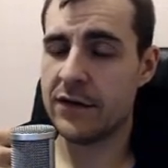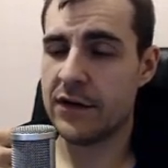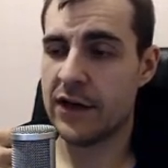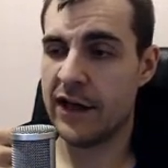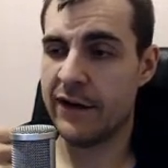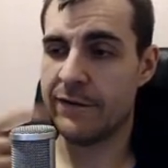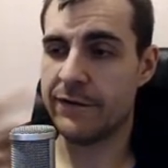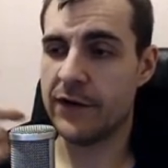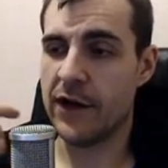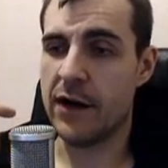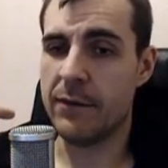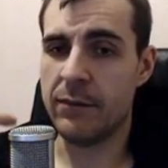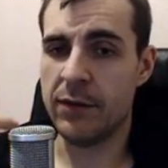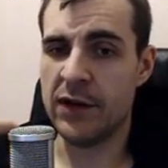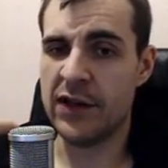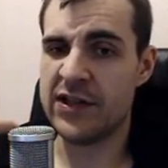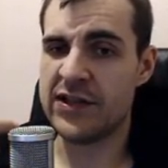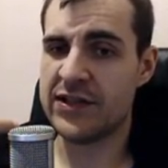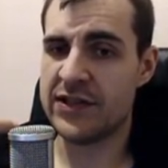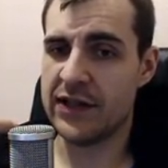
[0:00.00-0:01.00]
If
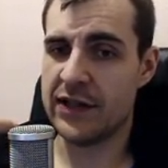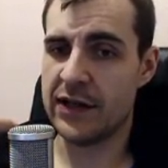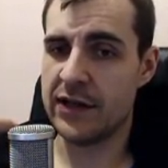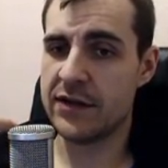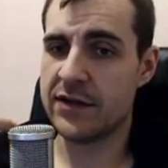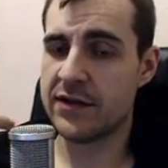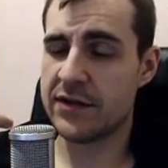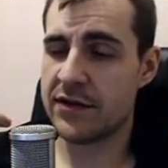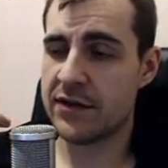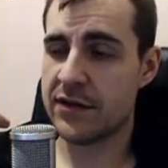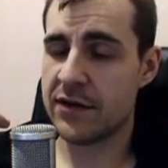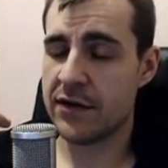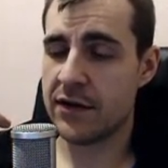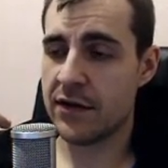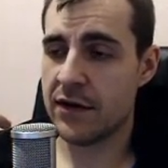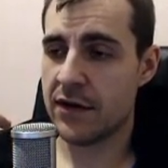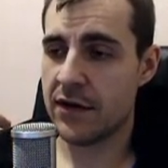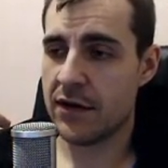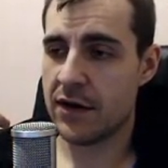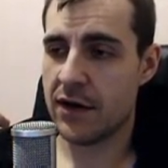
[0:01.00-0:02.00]
non-bullies see this,
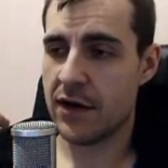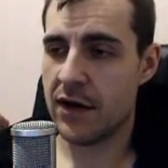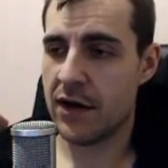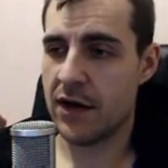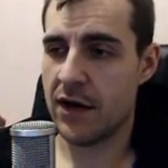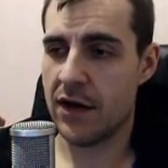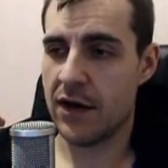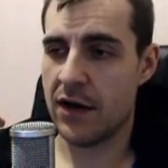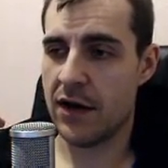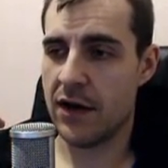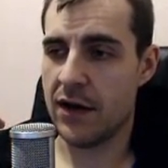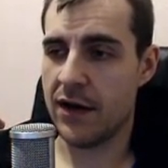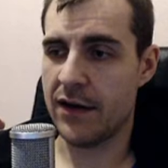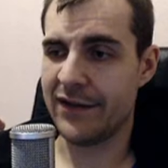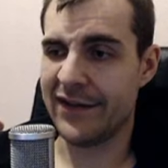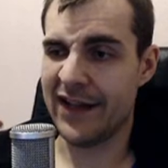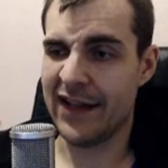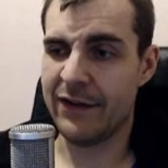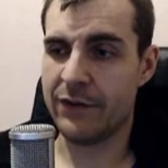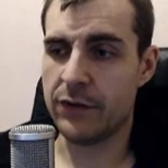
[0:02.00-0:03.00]

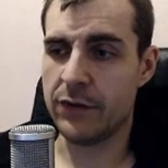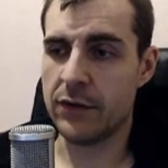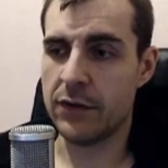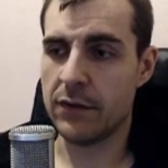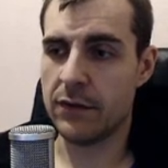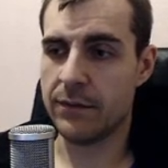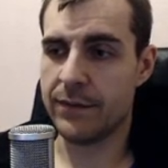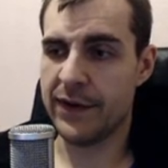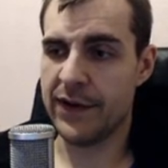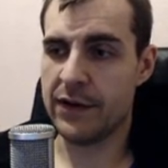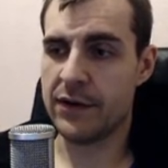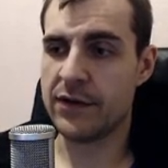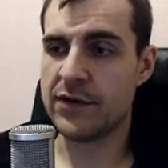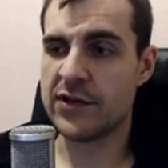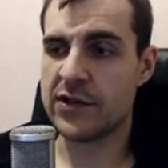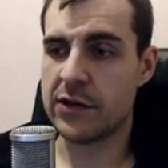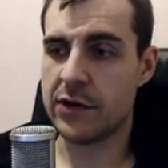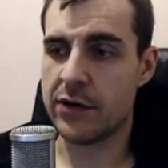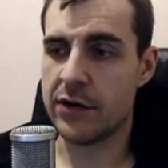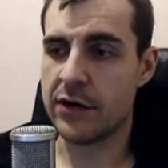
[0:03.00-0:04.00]
they will be
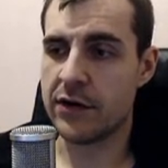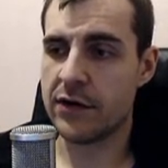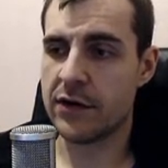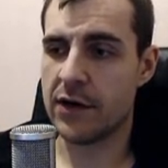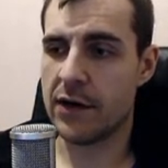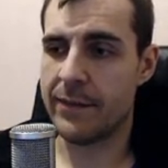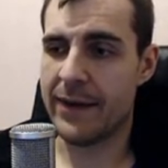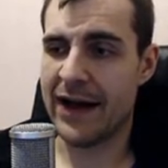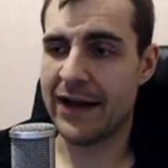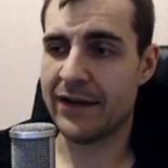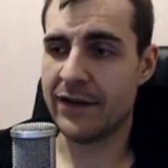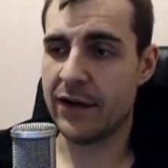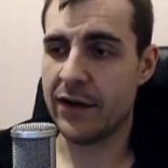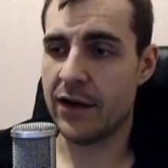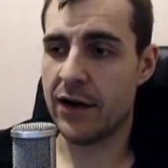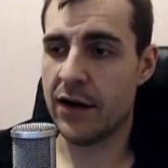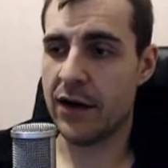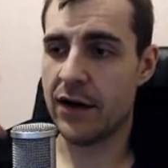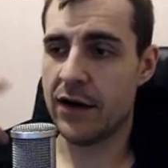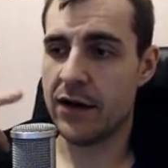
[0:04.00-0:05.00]
concerned about
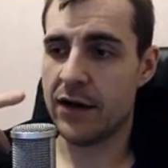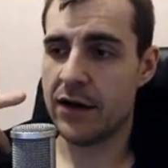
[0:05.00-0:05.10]
the